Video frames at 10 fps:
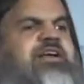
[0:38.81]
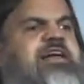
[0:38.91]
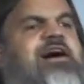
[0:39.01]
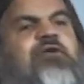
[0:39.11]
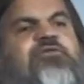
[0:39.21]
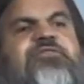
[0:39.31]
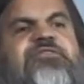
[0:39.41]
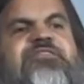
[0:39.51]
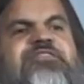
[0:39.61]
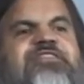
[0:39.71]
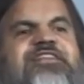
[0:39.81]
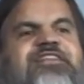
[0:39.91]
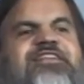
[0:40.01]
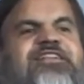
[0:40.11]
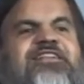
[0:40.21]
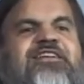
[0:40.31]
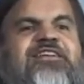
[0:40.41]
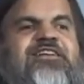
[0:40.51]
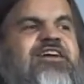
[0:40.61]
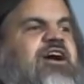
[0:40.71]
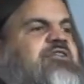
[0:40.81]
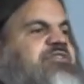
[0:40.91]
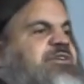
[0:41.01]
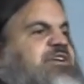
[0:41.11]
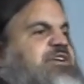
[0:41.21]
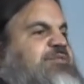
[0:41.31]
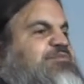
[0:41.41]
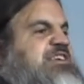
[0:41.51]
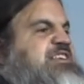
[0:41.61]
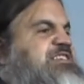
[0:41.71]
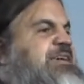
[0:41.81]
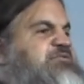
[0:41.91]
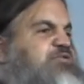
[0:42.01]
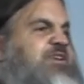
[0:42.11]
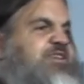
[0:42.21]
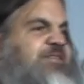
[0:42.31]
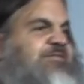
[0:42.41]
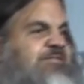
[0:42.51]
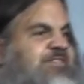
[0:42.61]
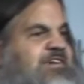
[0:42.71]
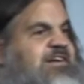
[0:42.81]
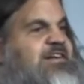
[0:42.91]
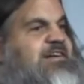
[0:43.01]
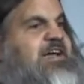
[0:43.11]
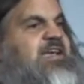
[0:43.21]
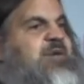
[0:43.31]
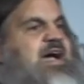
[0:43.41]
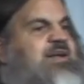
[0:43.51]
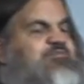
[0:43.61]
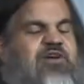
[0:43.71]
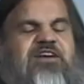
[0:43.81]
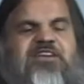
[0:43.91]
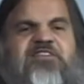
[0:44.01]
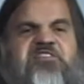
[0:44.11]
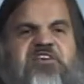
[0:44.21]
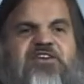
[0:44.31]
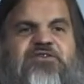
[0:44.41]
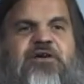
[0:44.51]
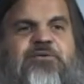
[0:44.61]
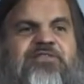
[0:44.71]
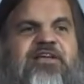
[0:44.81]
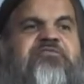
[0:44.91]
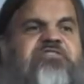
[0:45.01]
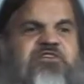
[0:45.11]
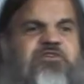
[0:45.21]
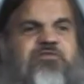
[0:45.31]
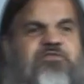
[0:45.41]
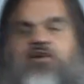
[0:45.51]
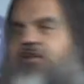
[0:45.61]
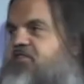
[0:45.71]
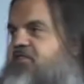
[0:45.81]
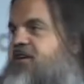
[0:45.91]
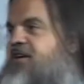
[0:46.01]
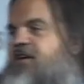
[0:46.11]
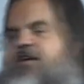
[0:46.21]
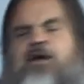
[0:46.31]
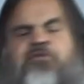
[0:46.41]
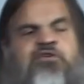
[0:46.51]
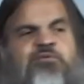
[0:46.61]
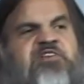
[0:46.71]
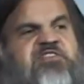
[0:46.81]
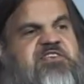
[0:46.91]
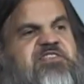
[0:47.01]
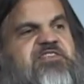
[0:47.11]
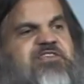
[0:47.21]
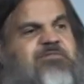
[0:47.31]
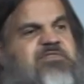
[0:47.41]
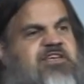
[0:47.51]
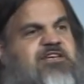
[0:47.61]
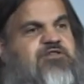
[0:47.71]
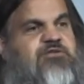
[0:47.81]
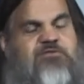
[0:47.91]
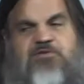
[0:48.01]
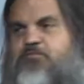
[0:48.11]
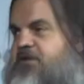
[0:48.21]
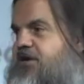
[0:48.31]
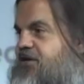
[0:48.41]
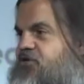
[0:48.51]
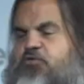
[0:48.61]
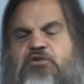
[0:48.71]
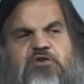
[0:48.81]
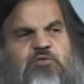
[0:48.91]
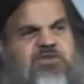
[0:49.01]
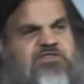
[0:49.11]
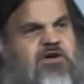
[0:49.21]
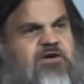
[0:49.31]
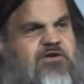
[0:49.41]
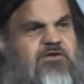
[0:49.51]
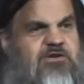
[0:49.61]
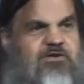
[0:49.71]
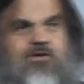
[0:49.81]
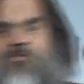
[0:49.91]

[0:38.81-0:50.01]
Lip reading: right now? Oh, very good. Please keep tweeting. I am at Bryan Alexander, and I would love to hear your thoughts. I'm going to resist the temptation to be on Twitter while talking to you,